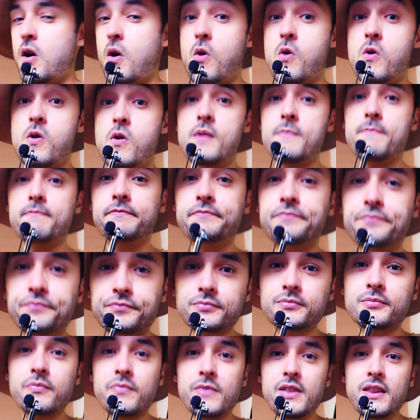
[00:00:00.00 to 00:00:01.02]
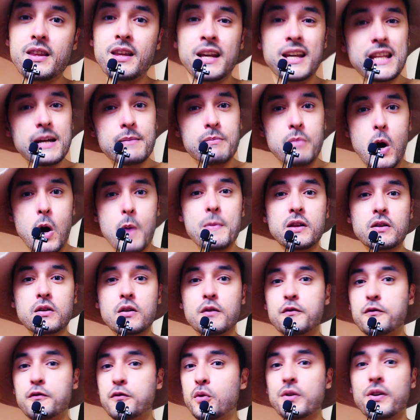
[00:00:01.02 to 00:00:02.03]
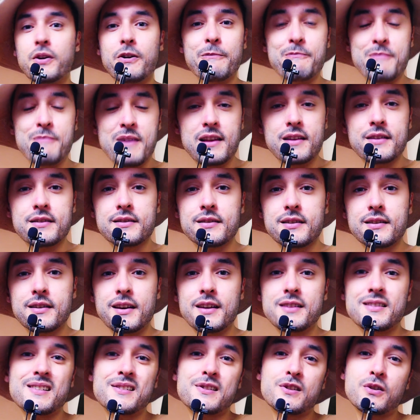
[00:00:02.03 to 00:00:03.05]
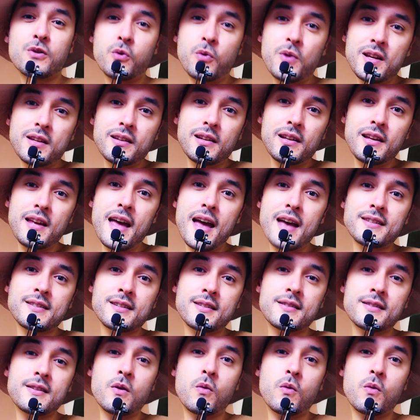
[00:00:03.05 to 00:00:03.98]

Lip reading: Or, in a moment of vulnerability, he discreetly asks the